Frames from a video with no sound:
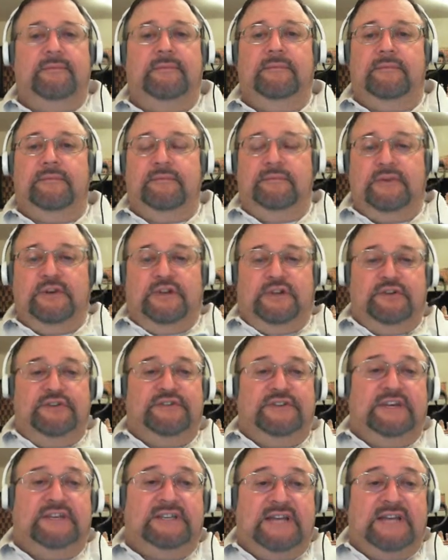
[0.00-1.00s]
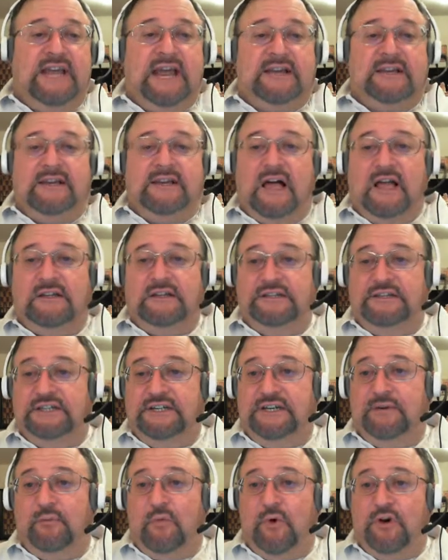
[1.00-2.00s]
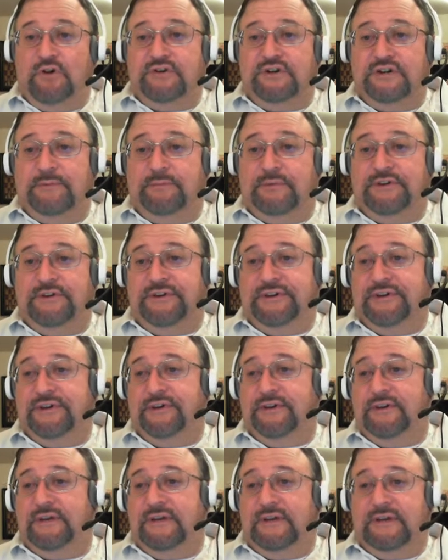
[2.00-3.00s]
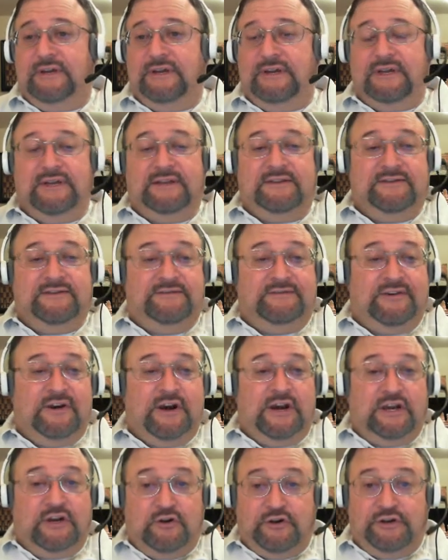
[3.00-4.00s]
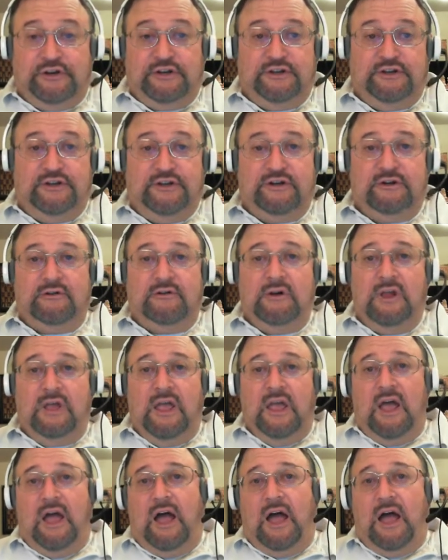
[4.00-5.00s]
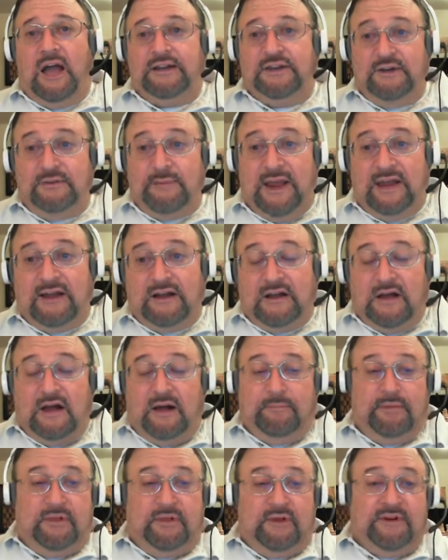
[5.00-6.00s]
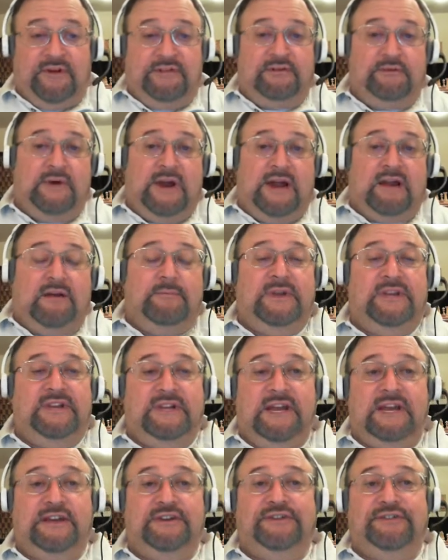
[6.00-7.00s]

Using technology in worship, it's very good to do. I do make a couple of other recommendations.